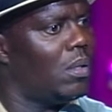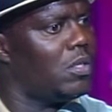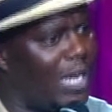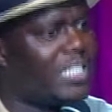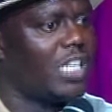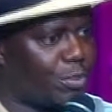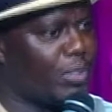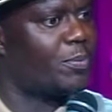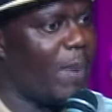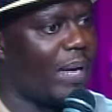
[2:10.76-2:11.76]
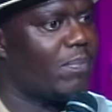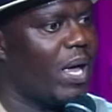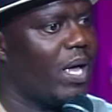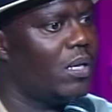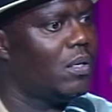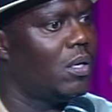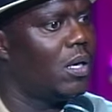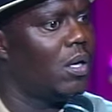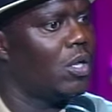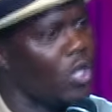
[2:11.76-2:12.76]
No, that's disrespect, man.
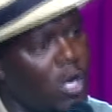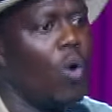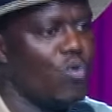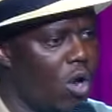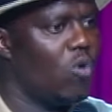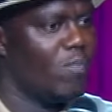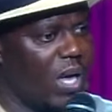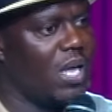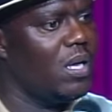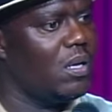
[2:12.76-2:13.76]
You don't know me.